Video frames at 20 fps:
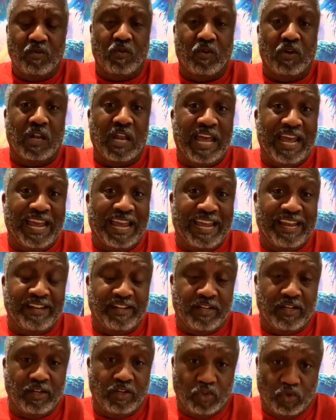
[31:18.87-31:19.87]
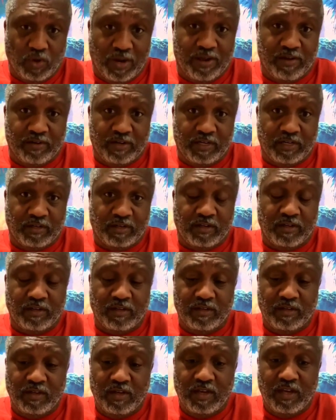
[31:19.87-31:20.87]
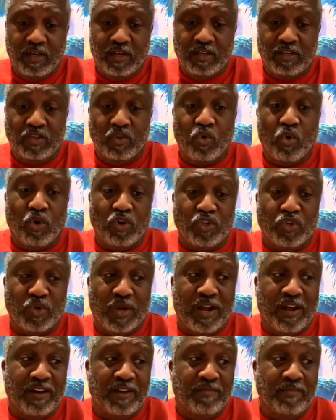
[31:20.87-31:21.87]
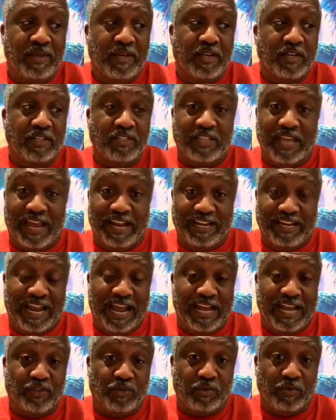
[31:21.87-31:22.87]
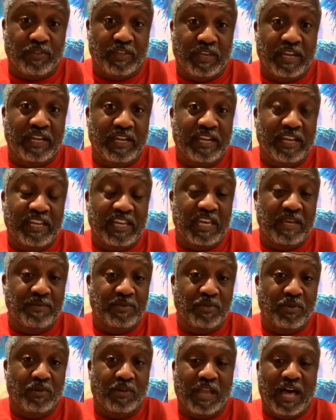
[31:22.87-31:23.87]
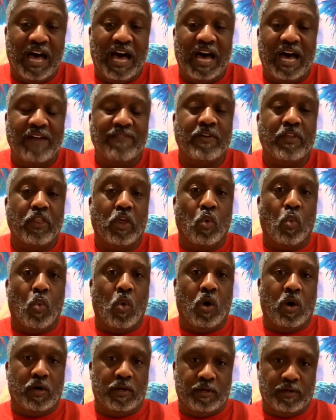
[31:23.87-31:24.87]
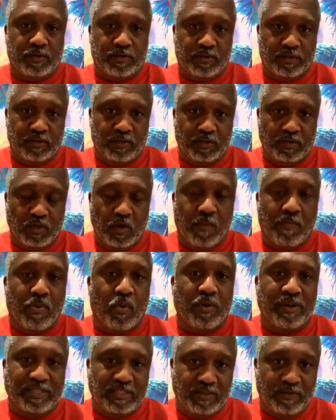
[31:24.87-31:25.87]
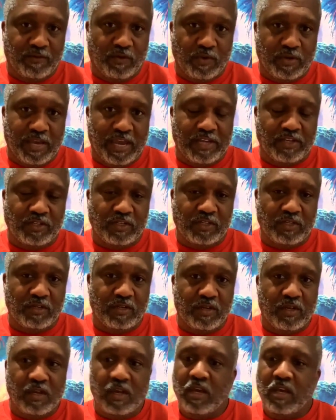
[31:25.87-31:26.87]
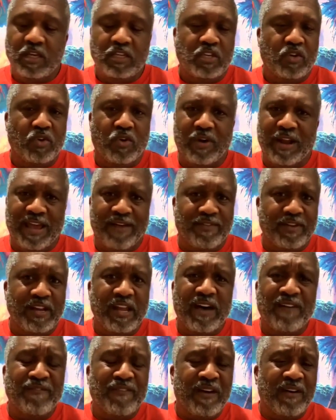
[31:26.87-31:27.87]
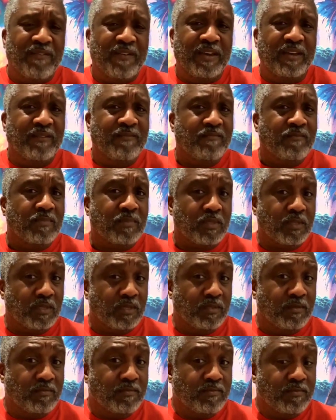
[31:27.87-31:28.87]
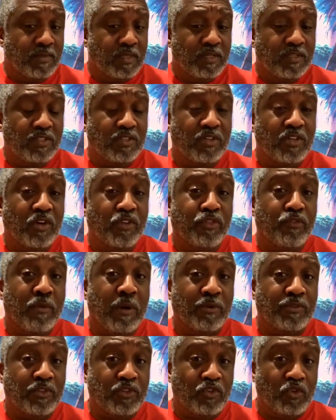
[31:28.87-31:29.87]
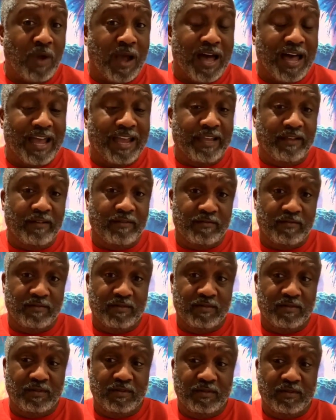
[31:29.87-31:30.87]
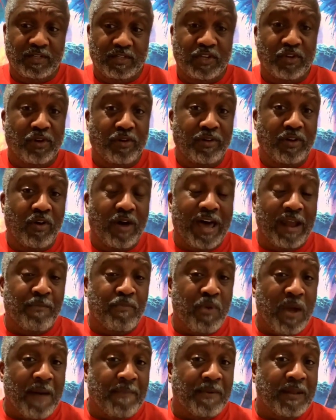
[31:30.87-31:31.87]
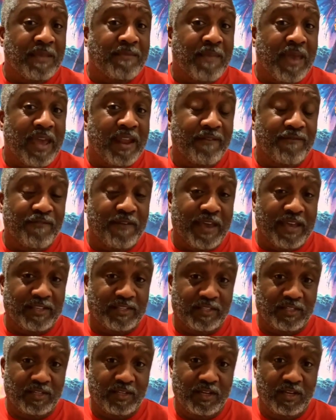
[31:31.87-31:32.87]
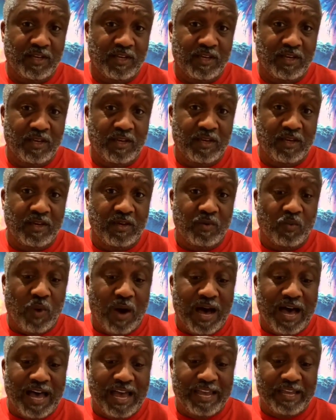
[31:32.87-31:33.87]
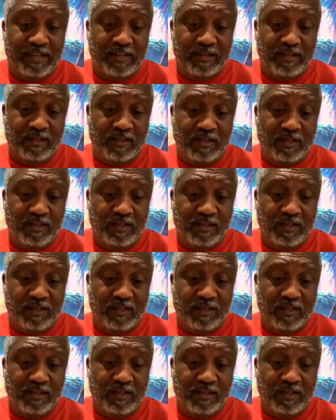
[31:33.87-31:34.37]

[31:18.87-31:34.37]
You land drowning. You are drowning because that natural thing that keeps you alive, the waters, your points of creation, you don't have enough of it. So your throat's dry. You don't know how to properly manifest. Why?